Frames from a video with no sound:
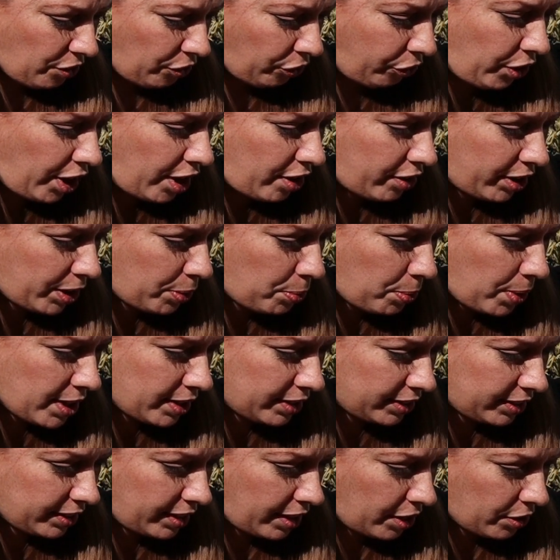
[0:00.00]
very
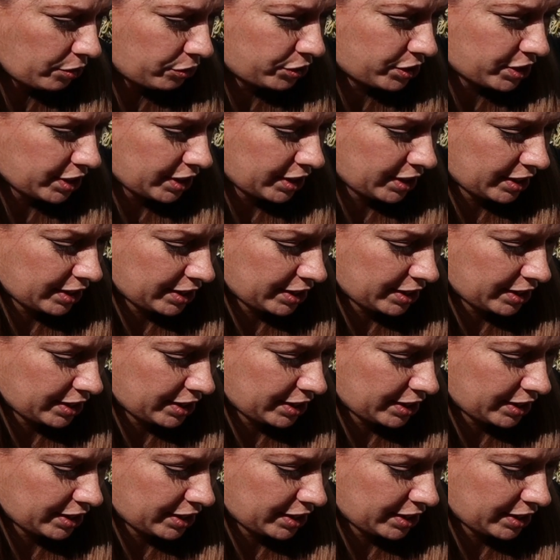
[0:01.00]
well loved,